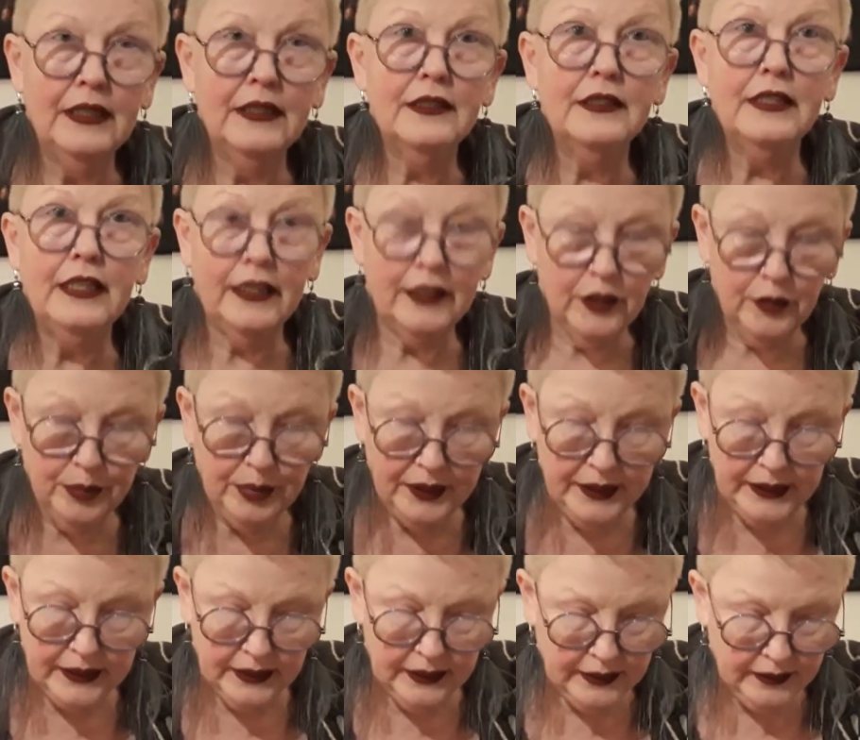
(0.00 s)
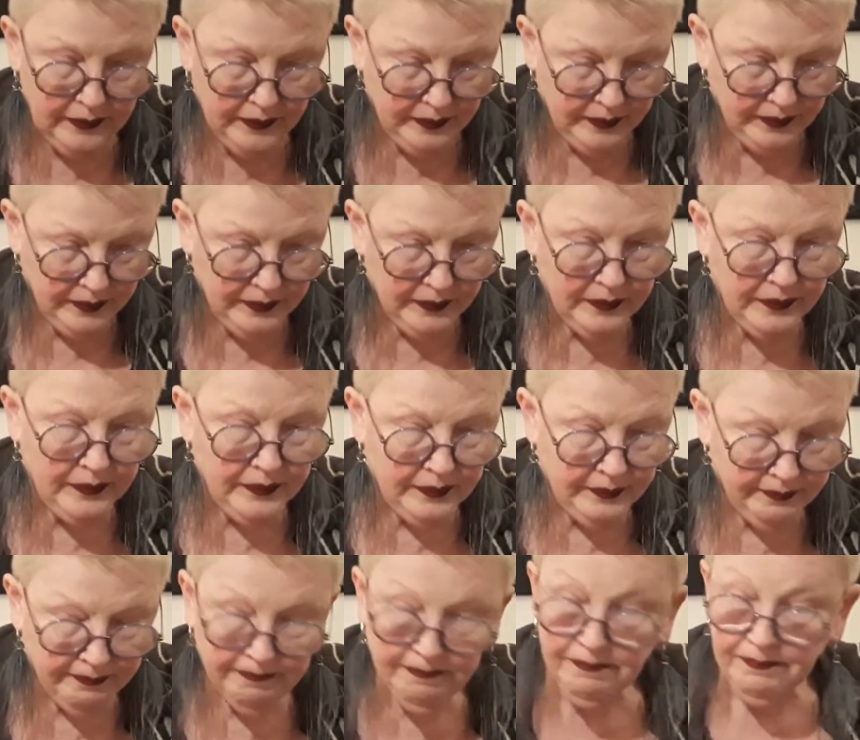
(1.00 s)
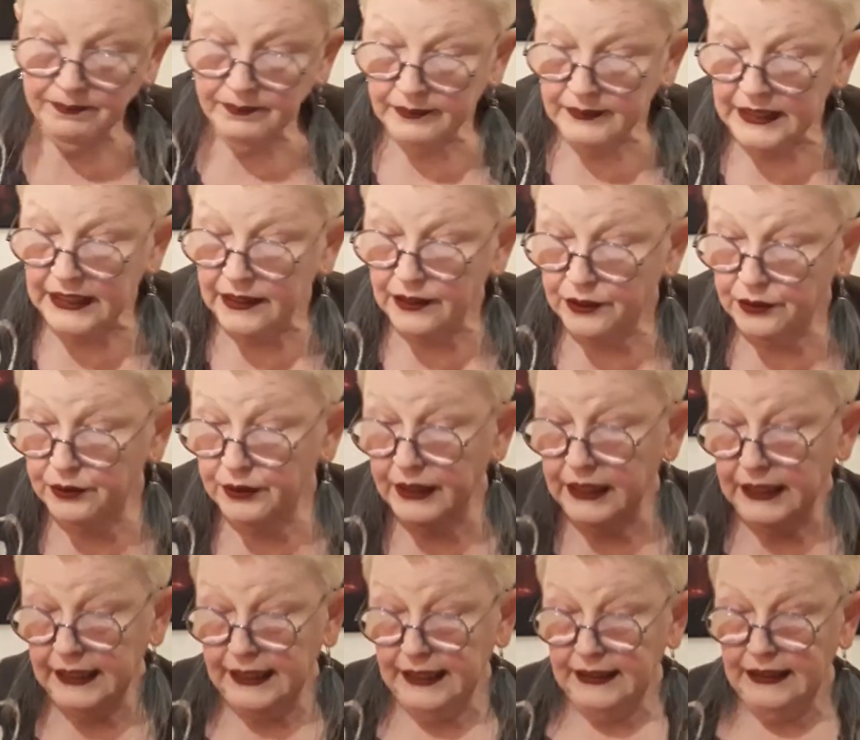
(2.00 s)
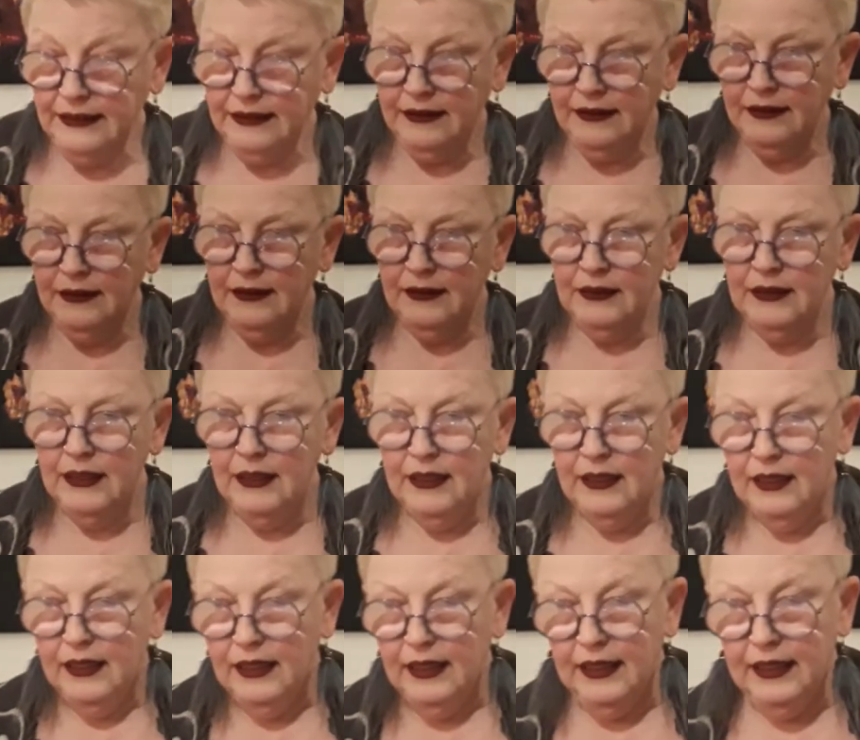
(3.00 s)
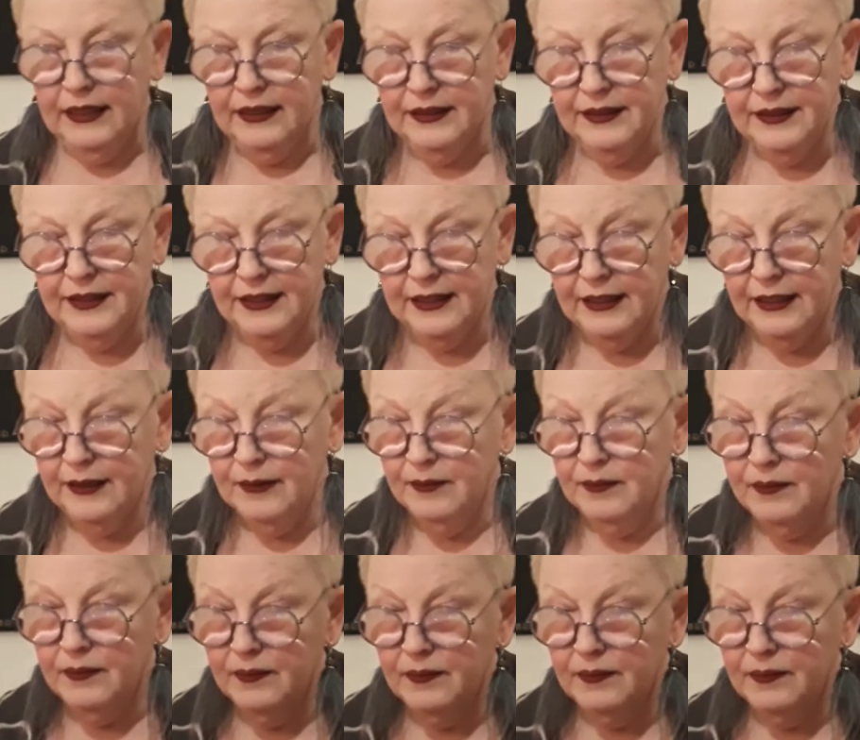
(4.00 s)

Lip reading: take a break, really. And to